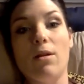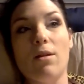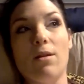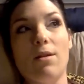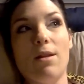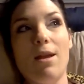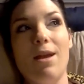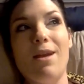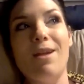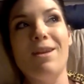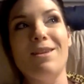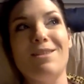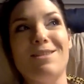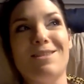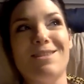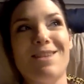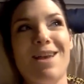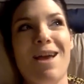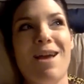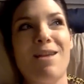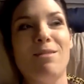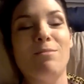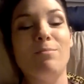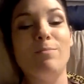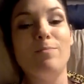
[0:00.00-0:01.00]
And I
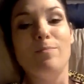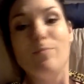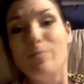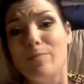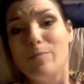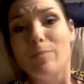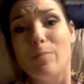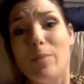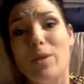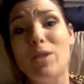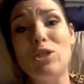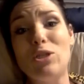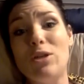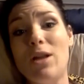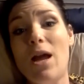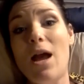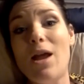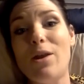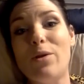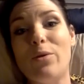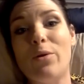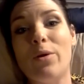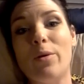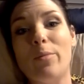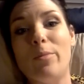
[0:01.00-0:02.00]
said, but you're
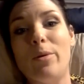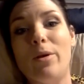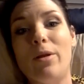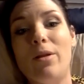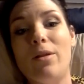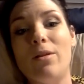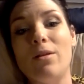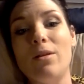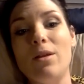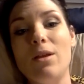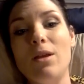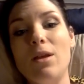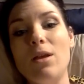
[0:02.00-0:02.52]
not normal.